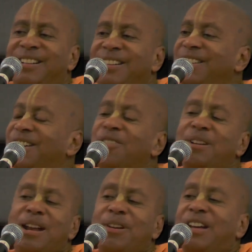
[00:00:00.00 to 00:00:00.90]

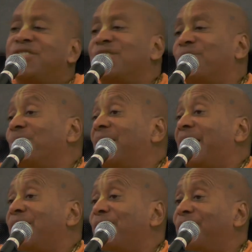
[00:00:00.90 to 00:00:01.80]
Whatever gets you through
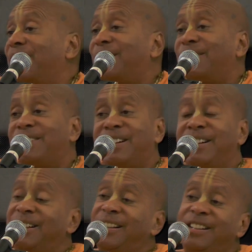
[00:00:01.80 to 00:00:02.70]
life,
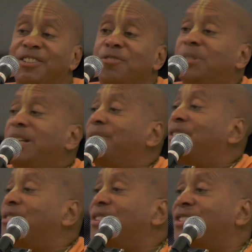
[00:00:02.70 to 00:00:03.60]
You believe
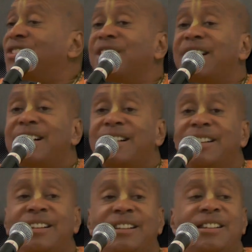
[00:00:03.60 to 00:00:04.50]
in Krishna.